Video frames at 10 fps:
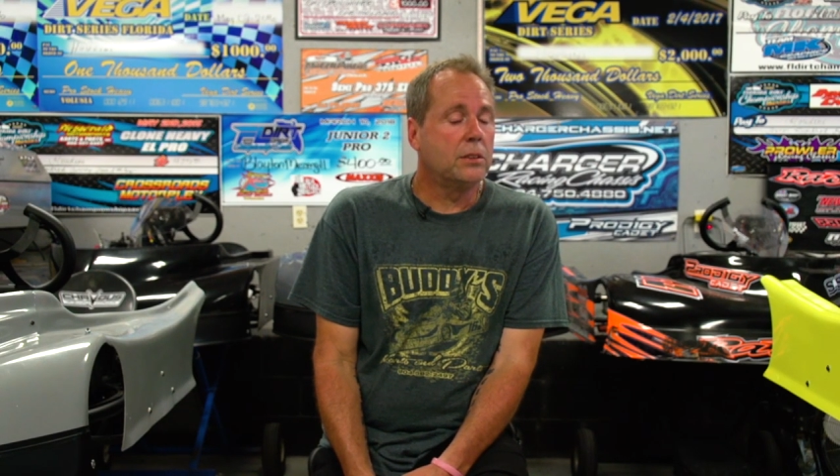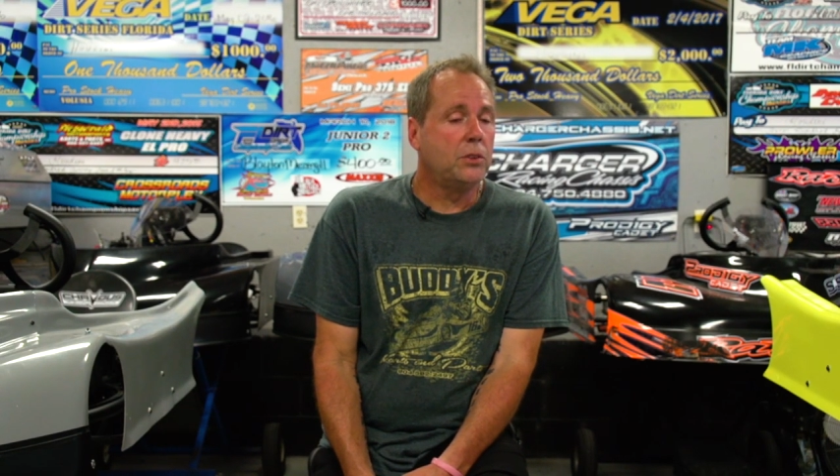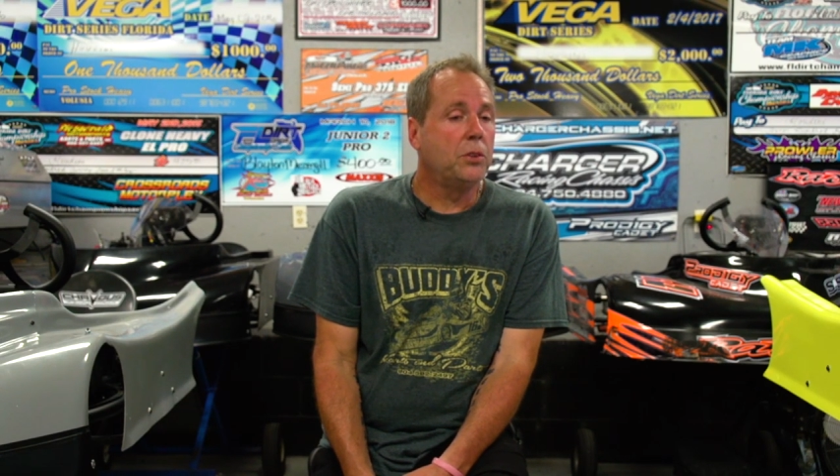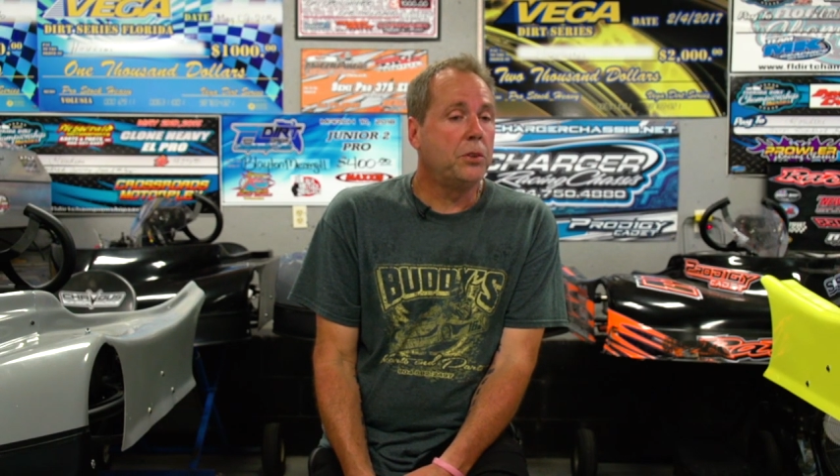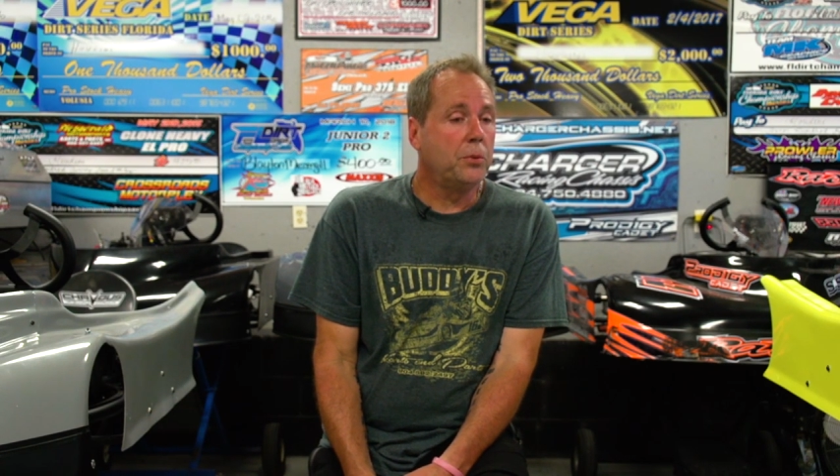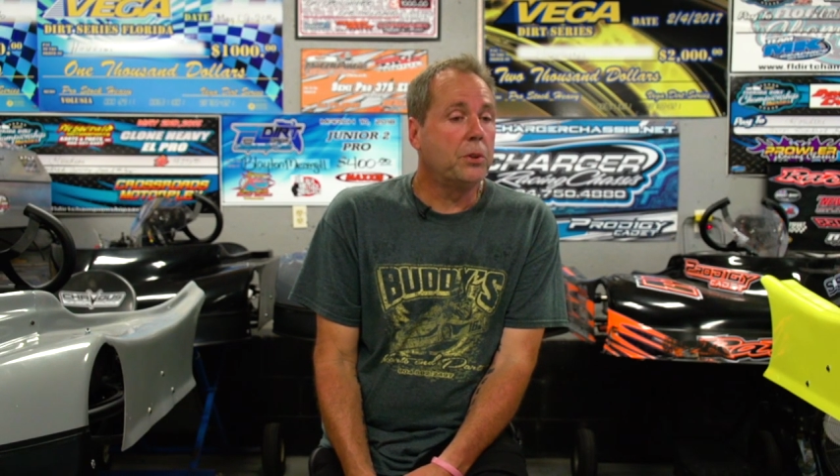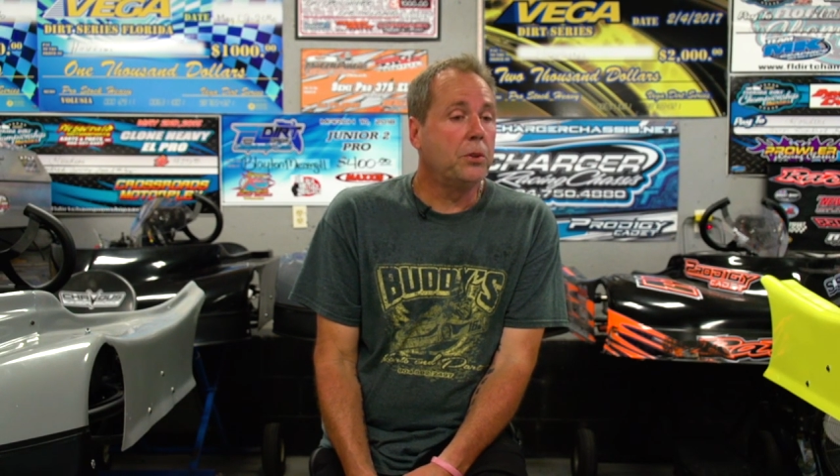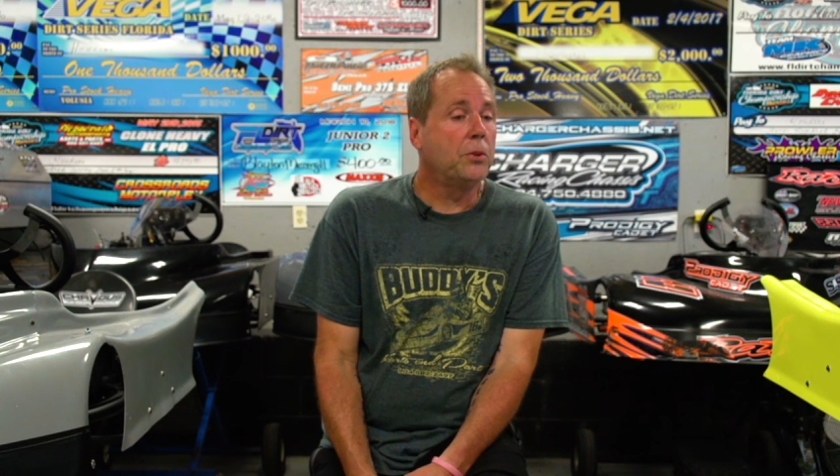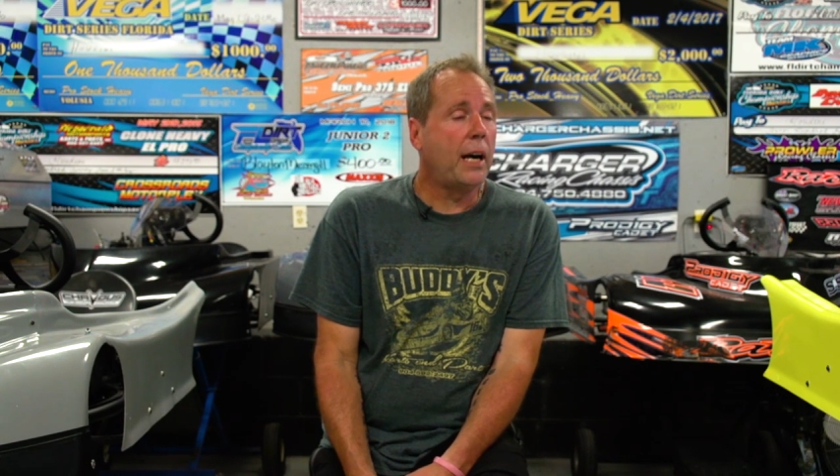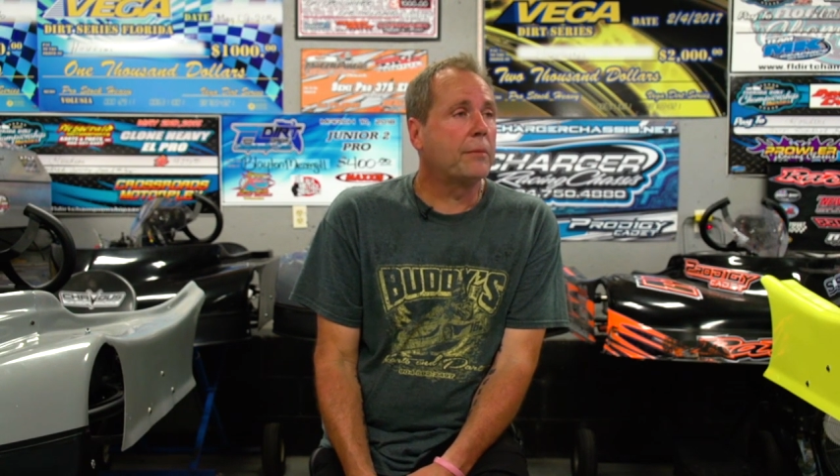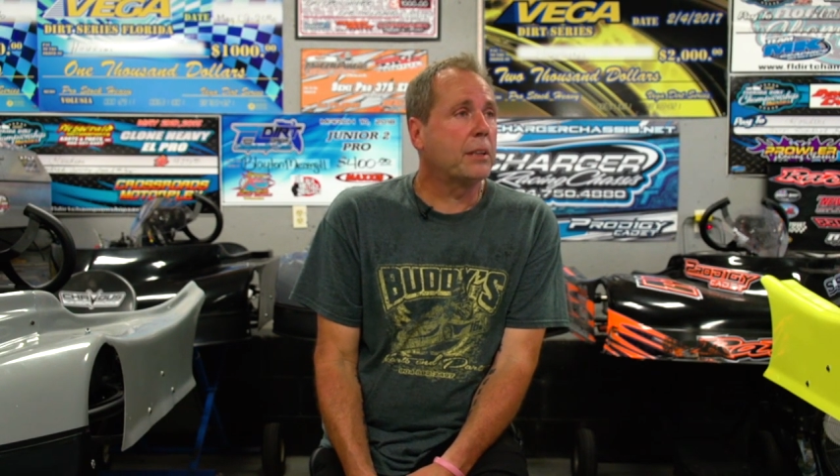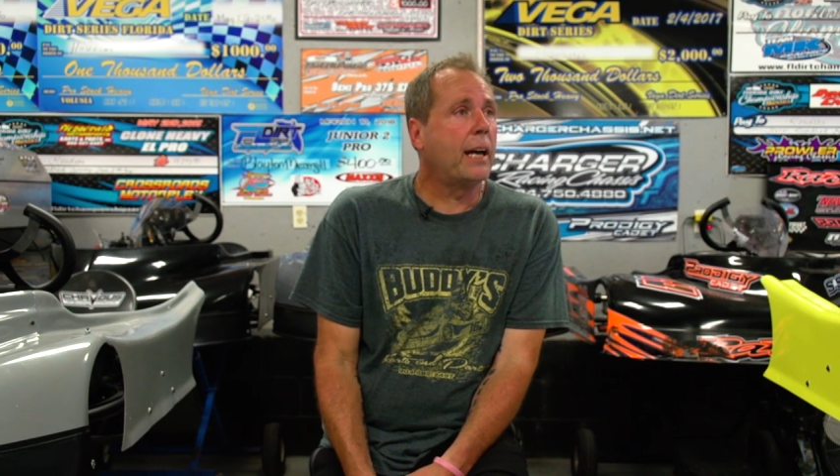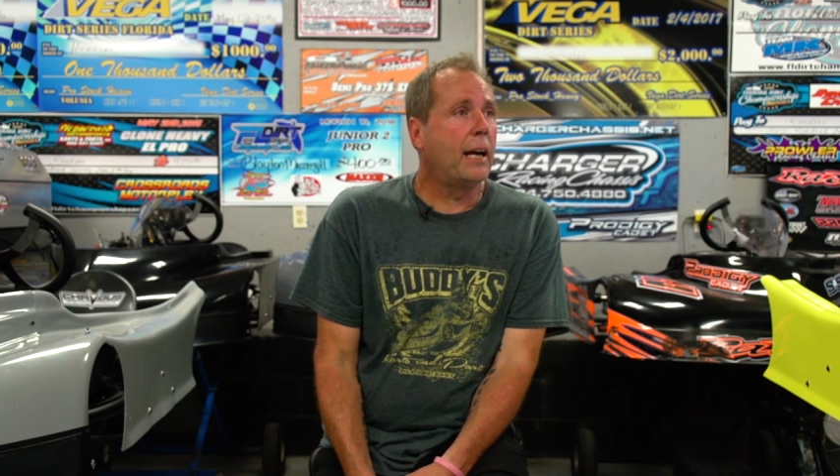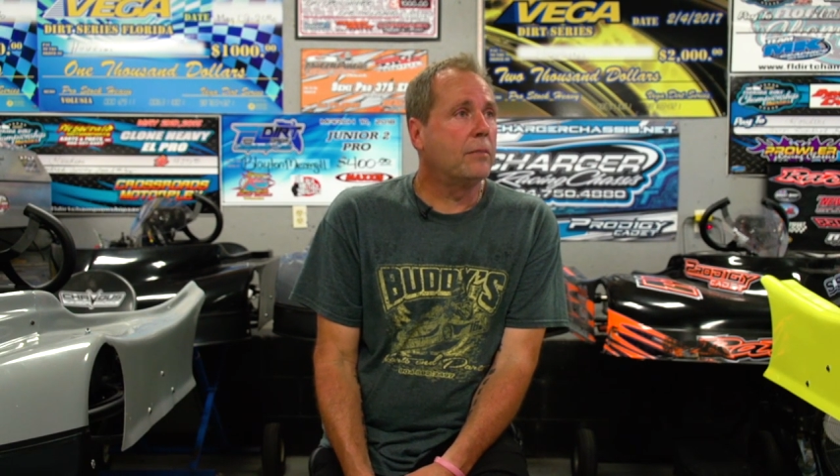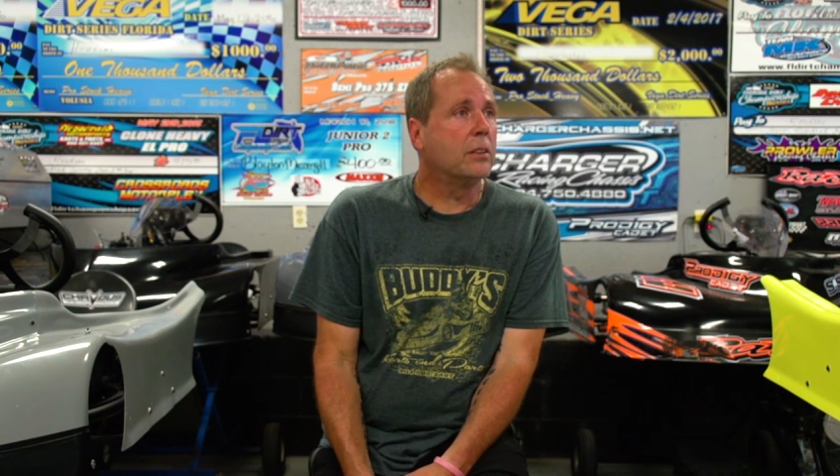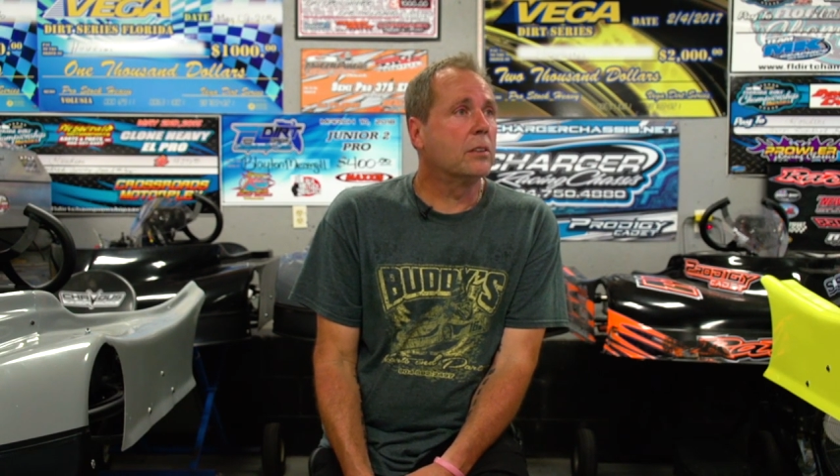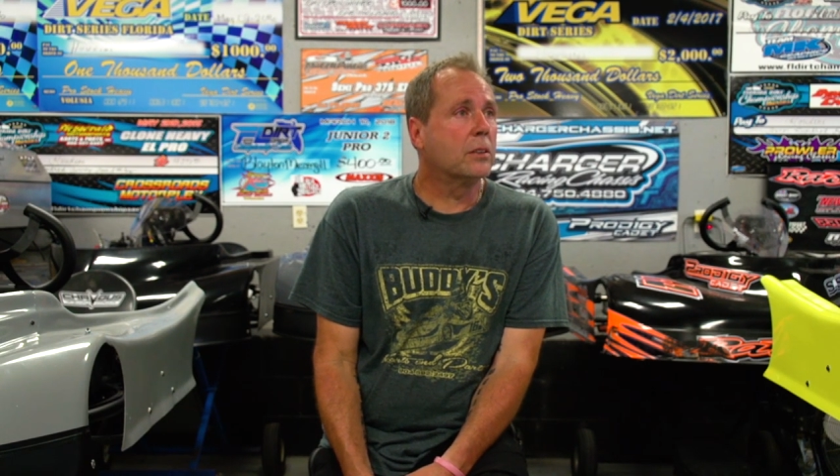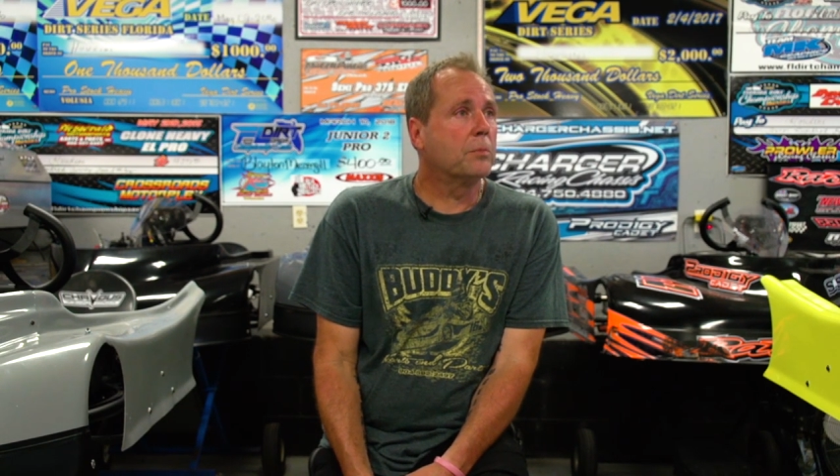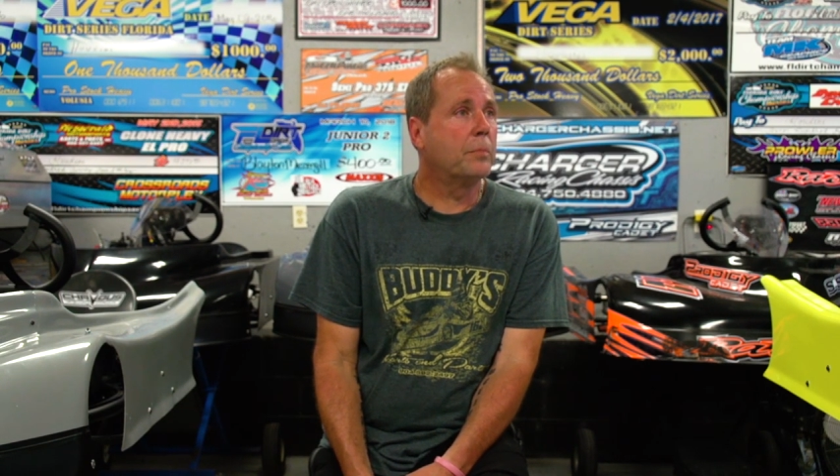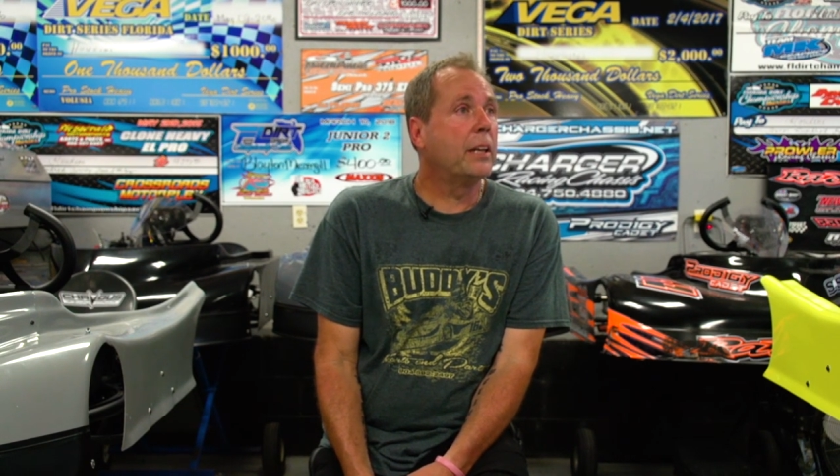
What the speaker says: you have to have